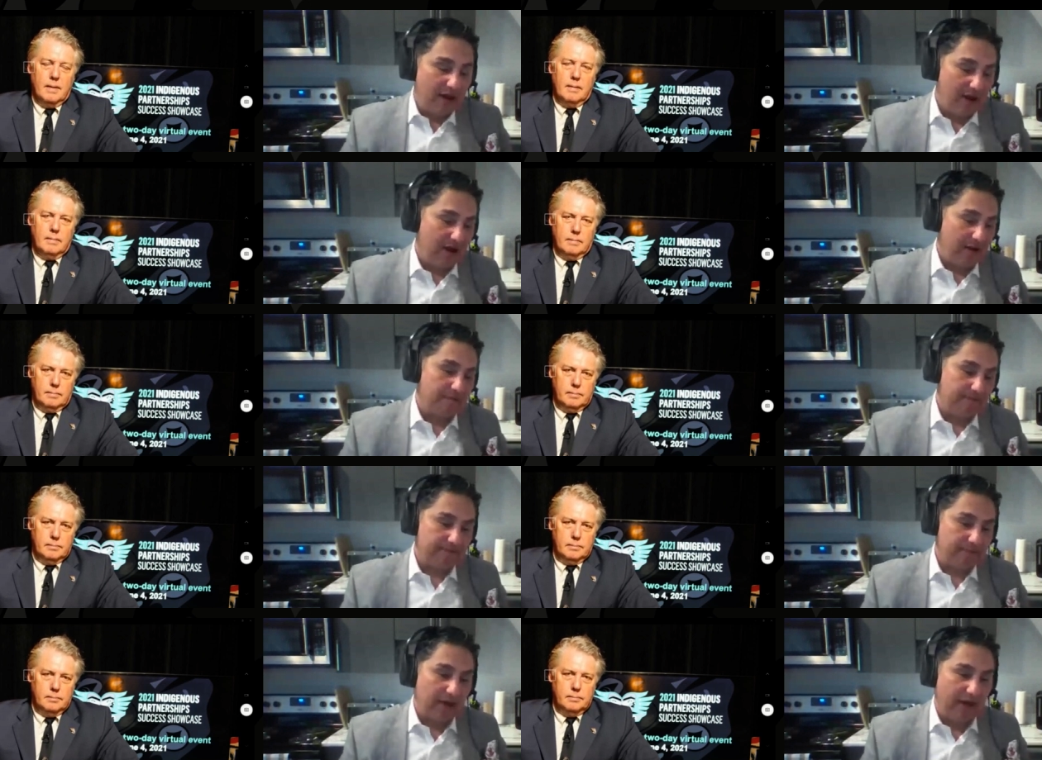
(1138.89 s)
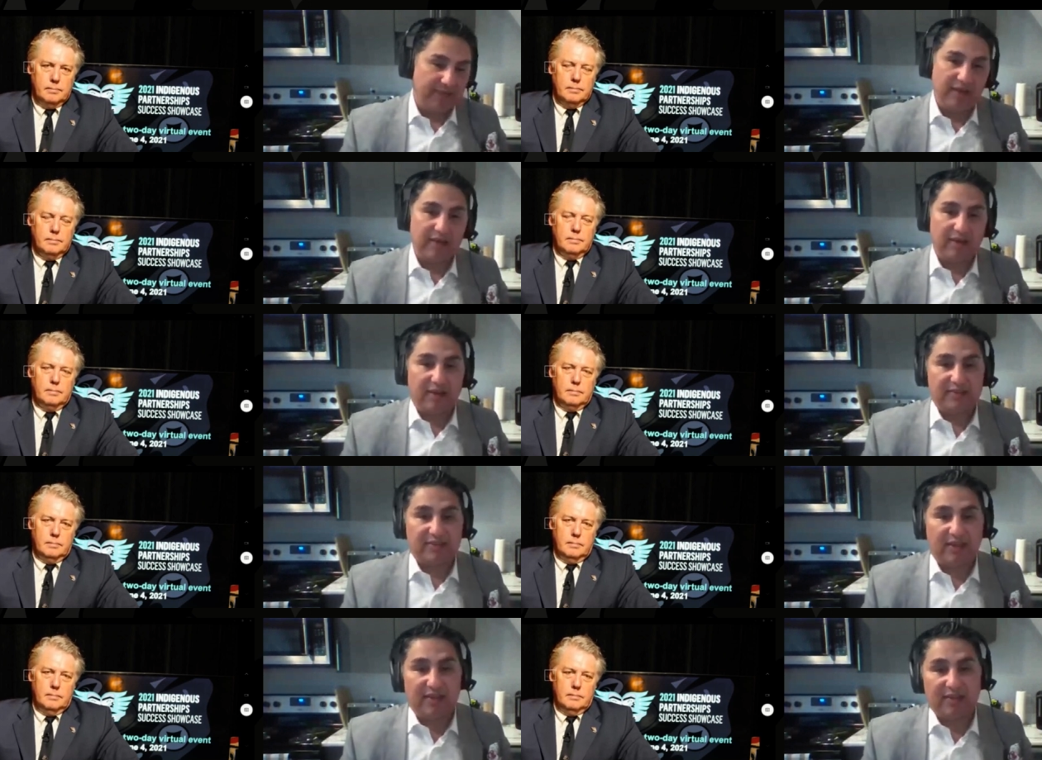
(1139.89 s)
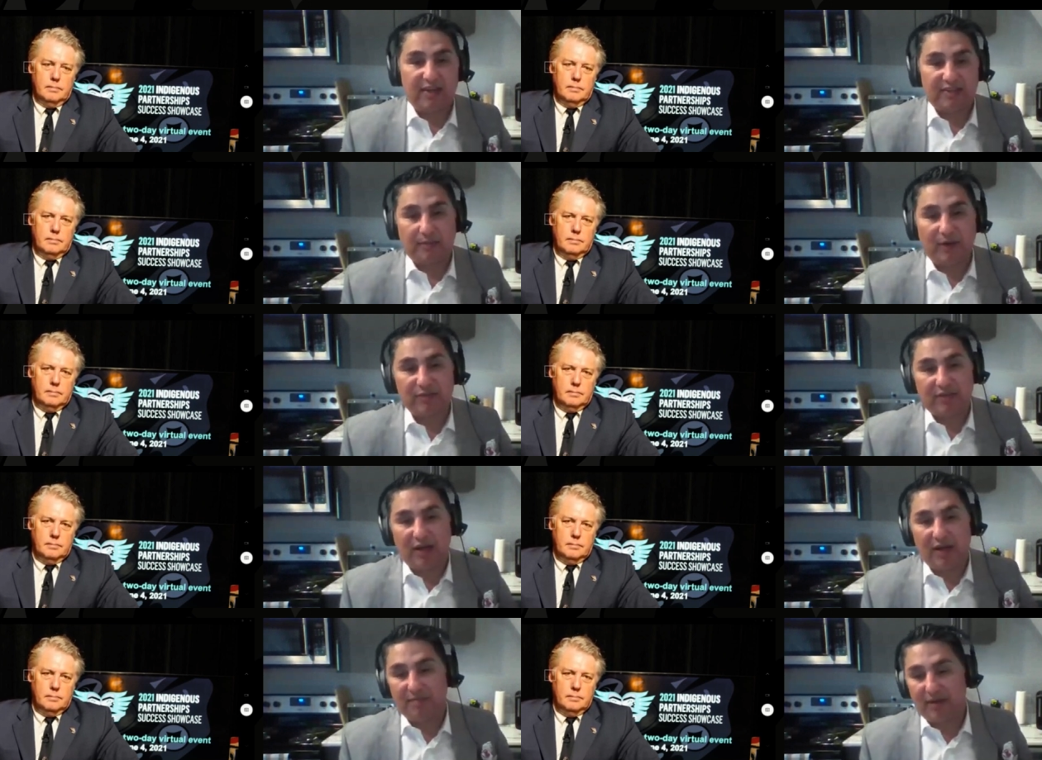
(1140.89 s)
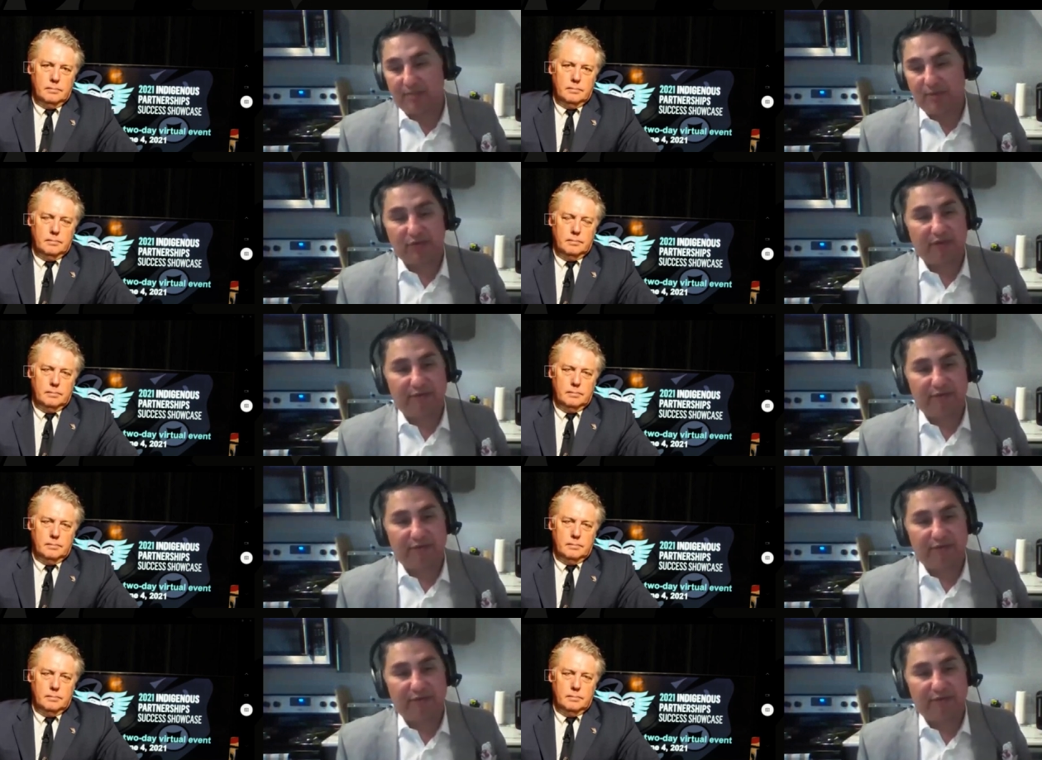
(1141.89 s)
Speaker 1: Um, I think it's it, it's about time that both